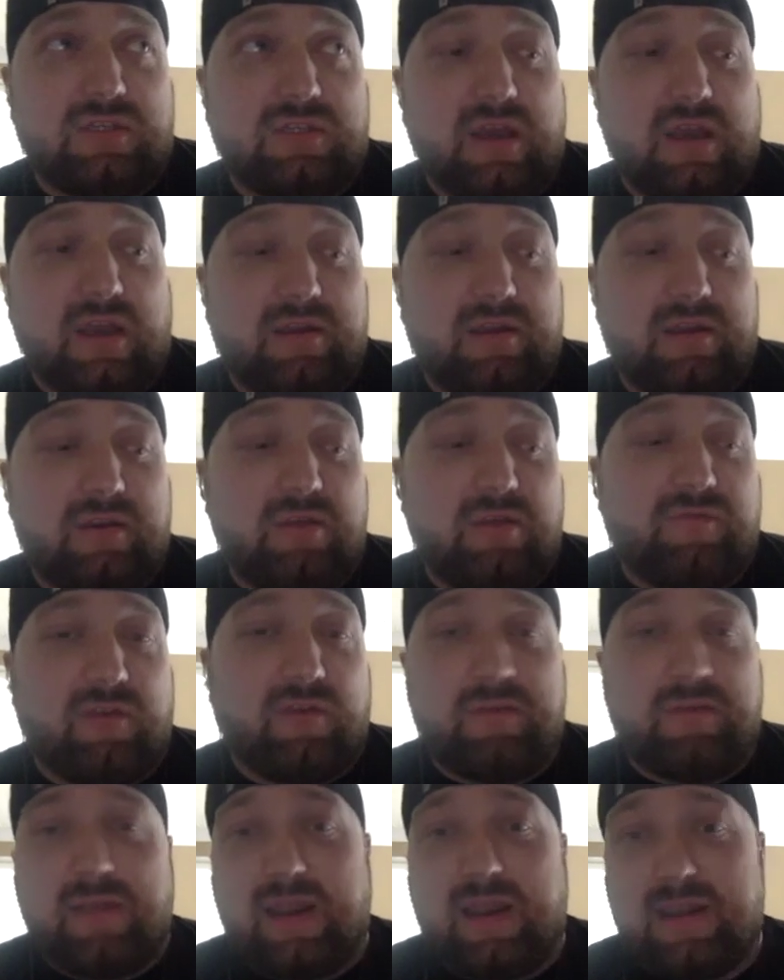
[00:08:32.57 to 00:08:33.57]
a uh, good
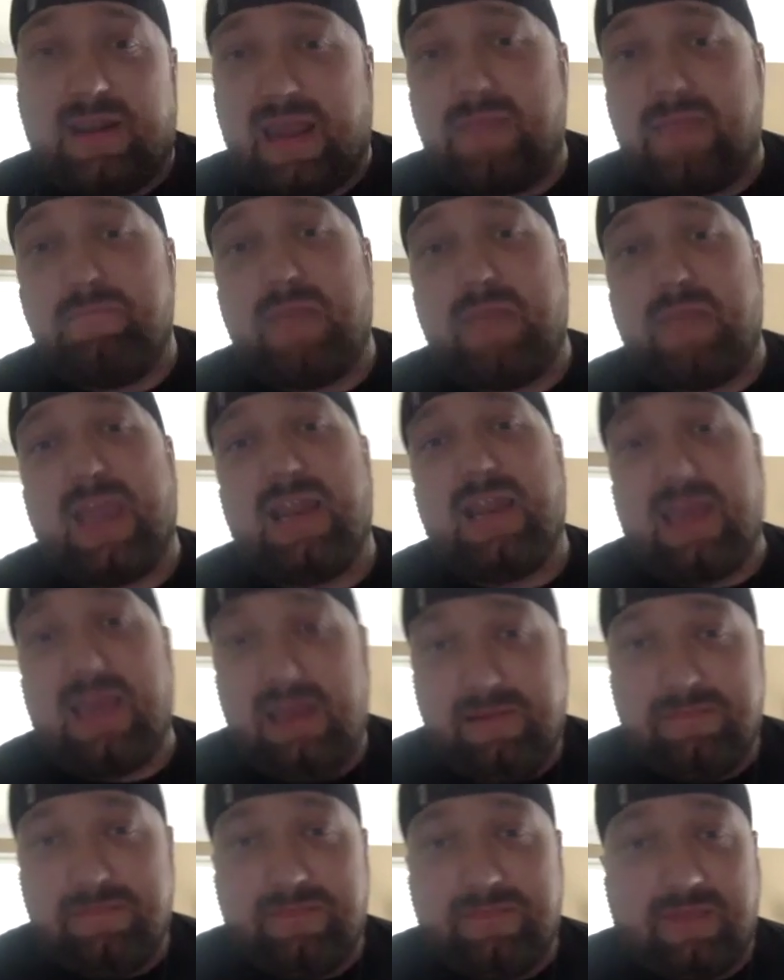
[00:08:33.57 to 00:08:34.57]
friend of mine Nate Beatty,